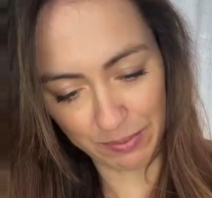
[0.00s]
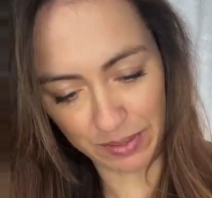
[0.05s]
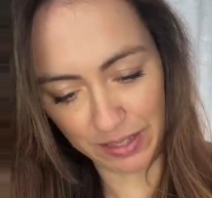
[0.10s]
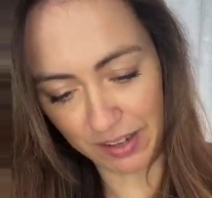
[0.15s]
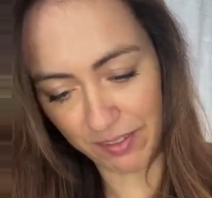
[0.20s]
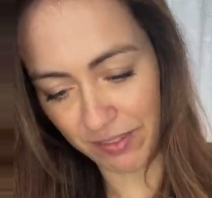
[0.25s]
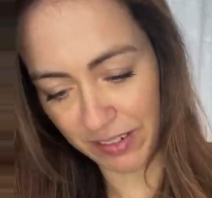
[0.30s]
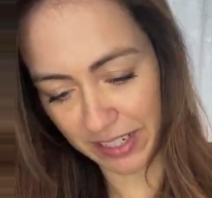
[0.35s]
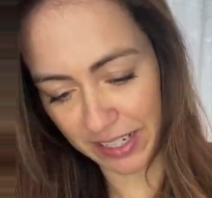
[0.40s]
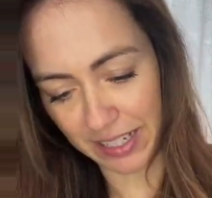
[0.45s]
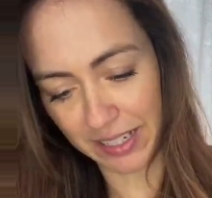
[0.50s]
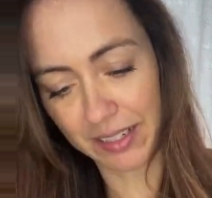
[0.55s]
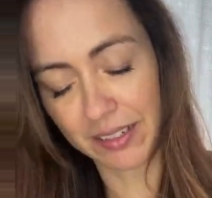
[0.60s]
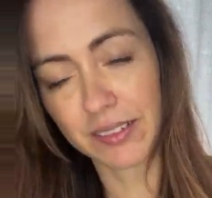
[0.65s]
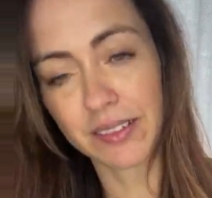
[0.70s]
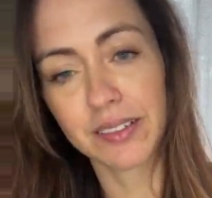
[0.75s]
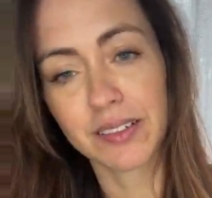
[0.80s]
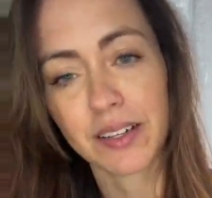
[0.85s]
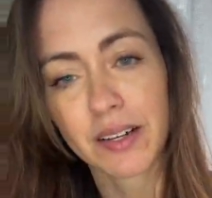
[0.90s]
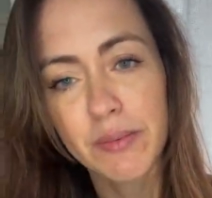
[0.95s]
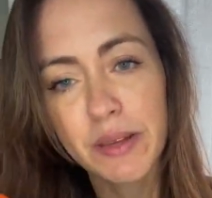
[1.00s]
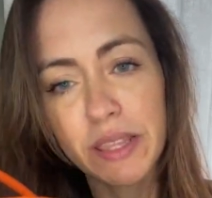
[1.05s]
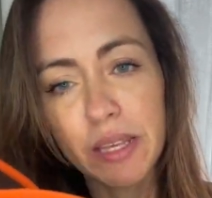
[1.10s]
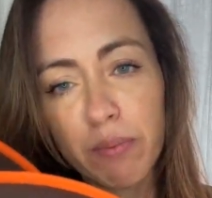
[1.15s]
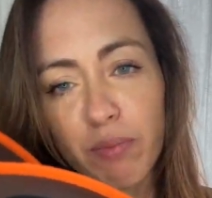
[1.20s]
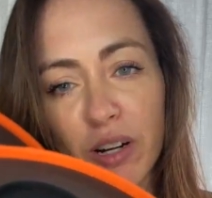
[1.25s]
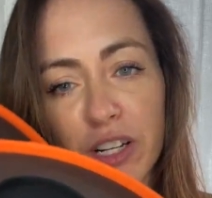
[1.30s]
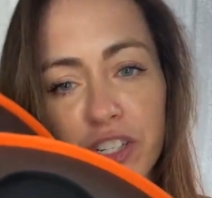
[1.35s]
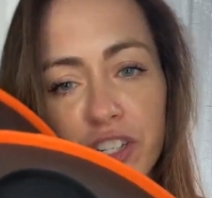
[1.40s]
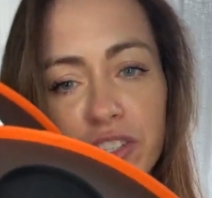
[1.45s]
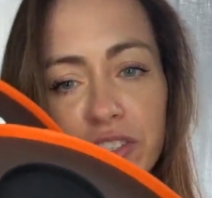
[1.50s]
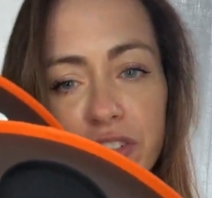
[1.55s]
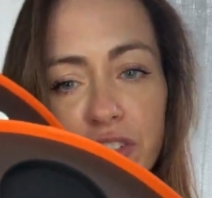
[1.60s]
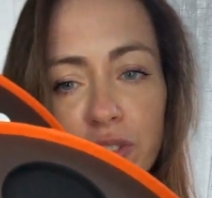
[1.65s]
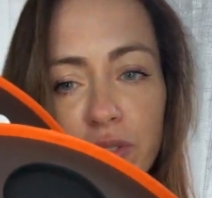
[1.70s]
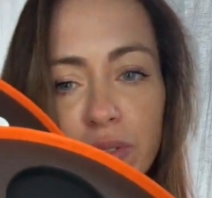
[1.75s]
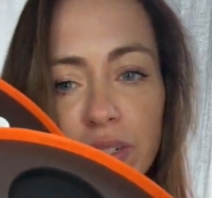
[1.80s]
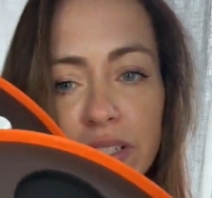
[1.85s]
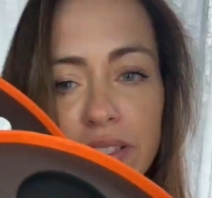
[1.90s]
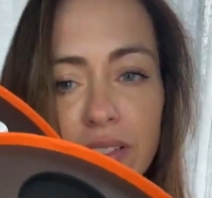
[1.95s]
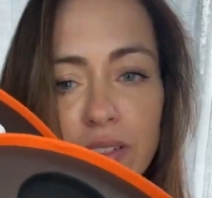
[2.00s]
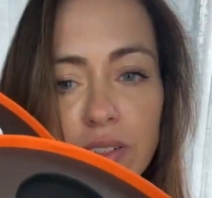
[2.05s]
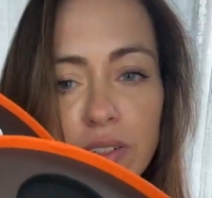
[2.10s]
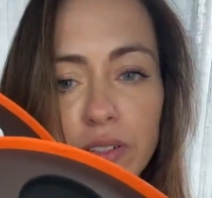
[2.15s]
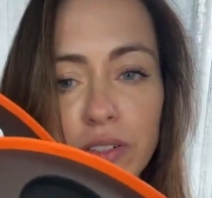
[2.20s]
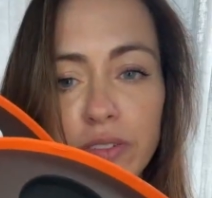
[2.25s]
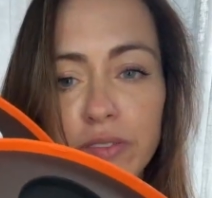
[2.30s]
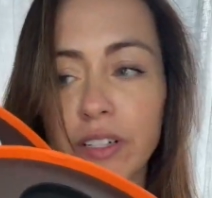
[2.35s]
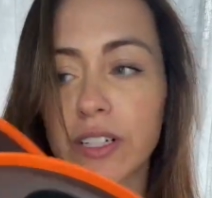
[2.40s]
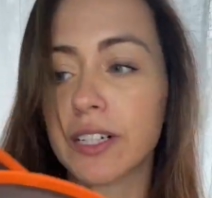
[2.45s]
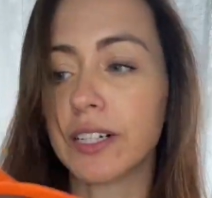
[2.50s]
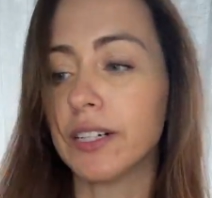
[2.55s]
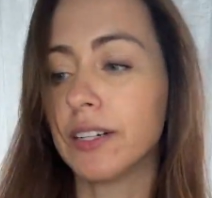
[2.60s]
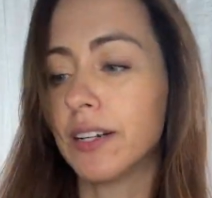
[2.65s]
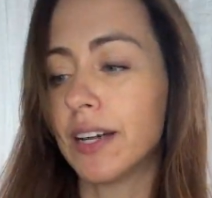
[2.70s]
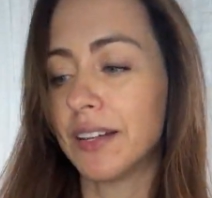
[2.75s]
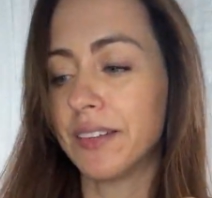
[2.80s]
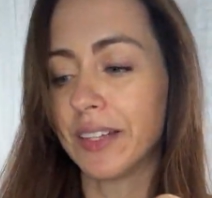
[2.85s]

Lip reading: Lovely, I mean, their brushes too are so divine.